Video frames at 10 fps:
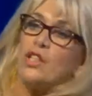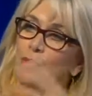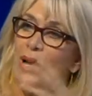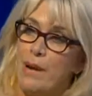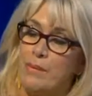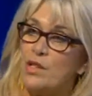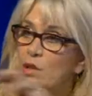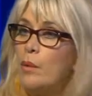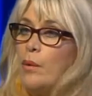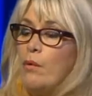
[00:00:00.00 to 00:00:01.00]
So it happens the
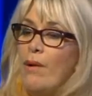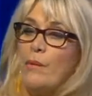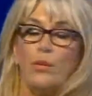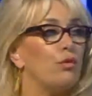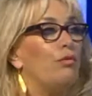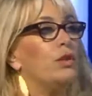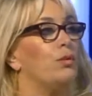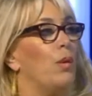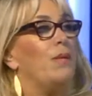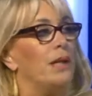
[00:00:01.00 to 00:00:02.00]
other way around with rich
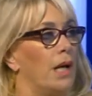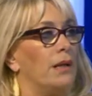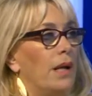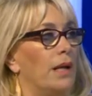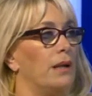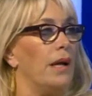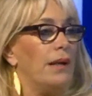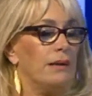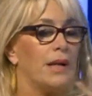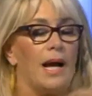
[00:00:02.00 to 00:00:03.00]
women and, and,
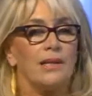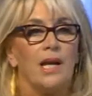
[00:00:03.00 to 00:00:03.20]
and guys.